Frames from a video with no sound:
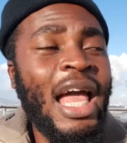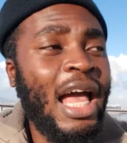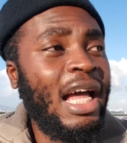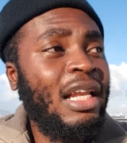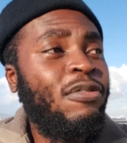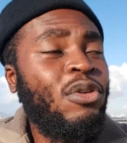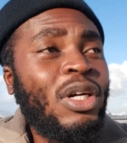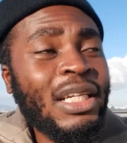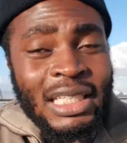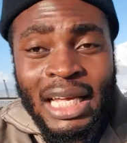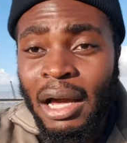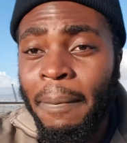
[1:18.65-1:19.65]
And if you're going
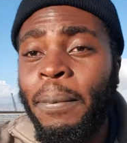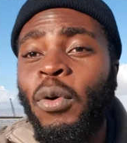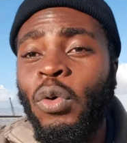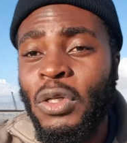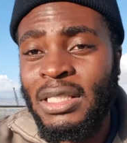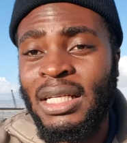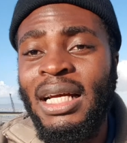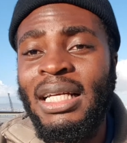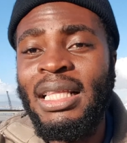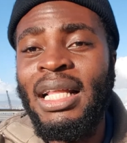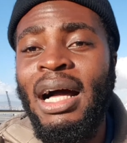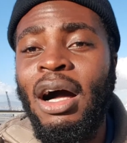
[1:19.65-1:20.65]
to take a pause
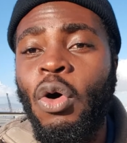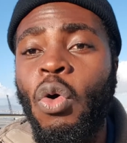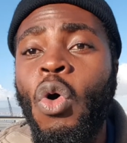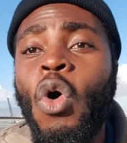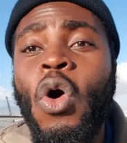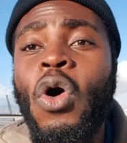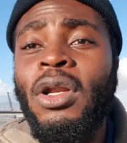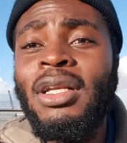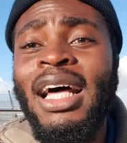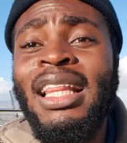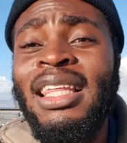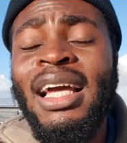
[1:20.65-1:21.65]
right now,
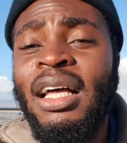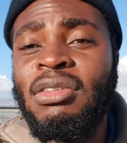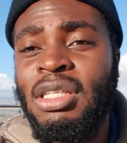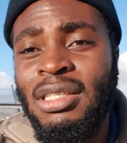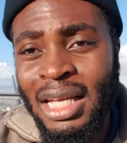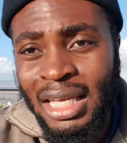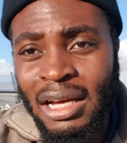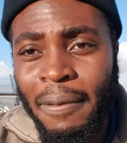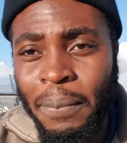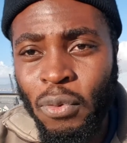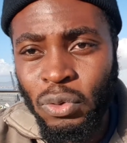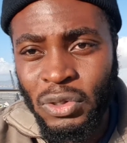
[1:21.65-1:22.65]
nothing else is taking a
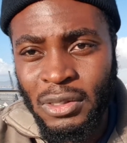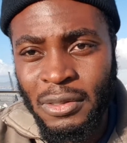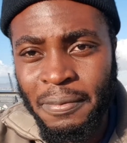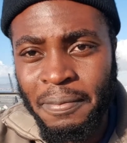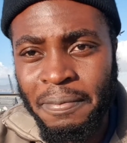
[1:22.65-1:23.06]
pause